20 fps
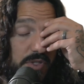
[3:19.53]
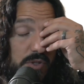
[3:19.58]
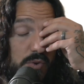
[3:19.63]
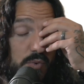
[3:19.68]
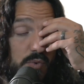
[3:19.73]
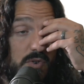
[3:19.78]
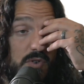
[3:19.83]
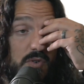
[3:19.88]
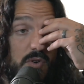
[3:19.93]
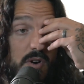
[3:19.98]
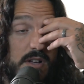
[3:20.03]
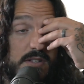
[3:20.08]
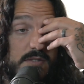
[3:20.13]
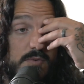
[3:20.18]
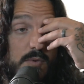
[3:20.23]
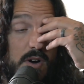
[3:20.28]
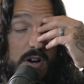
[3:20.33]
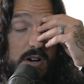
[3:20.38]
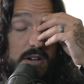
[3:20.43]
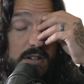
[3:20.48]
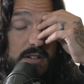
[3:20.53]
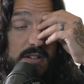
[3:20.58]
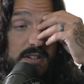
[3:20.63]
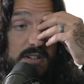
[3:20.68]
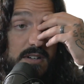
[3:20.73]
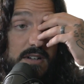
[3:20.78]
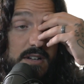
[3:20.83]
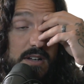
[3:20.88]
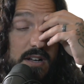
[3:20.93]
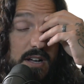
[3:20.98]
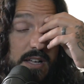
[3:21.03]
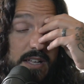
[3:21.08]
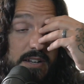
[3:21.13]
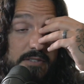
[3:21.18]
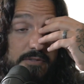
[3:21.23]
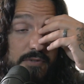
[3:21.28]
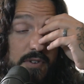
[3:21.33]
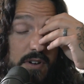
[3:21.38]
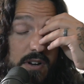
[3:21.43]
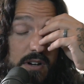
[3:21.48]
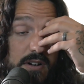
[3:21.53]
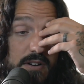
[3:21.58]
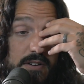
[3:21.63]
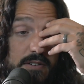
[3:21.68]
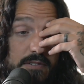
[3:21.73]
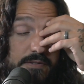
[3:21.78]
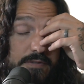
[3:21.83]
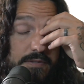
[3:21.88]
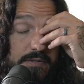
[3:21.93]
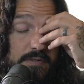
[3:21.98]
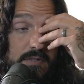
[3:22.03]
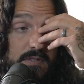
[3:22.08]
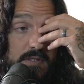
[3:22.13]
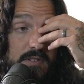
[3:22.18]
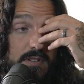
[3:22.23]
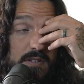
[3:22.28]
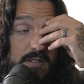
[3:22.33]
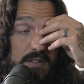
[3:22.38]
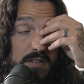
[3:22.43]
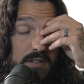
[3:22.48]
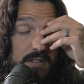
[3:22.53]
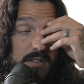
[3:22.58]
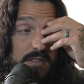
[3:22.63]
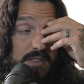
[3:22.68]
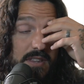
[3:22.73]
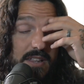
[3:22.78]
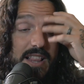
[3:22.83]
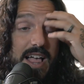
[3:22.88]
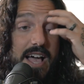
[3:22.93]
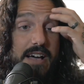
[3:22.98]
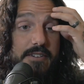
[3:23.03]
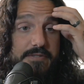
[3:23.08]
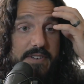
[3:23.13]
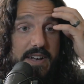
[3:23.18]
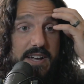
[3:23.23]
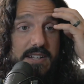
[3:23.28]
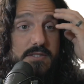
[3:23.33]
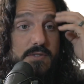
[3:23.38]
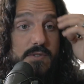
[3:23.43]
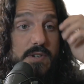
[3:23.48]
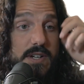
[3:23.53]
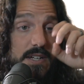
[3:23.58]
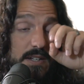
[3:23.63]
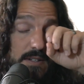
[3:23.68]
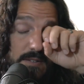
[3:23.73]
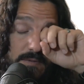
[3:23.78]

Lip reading: through a crosswalk in front of the Laugh Factory.